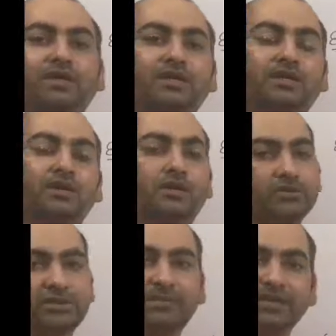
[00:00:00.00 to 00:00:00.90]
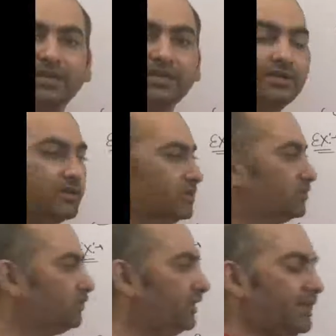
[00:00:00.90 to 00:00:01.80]
what? Symmetric.
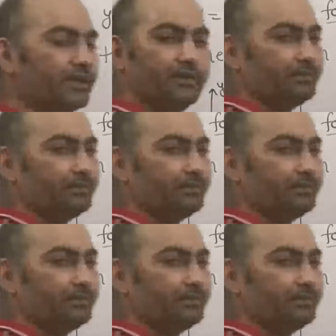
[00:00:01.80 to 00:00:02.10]
So where,